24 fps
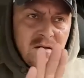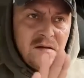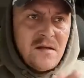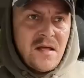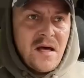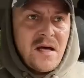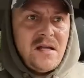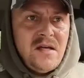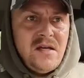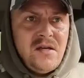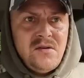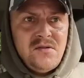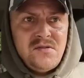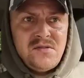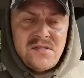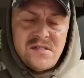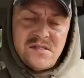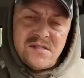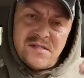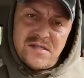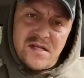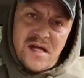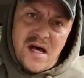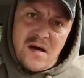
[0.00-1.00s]
that he used
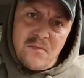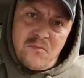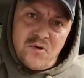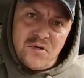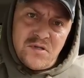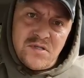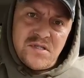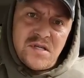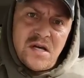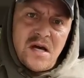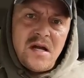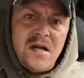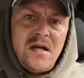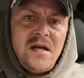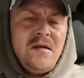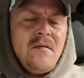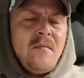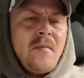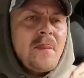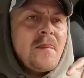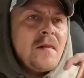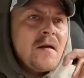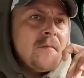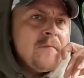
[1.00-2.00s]
a slab wood
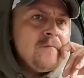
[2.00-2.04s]
sighting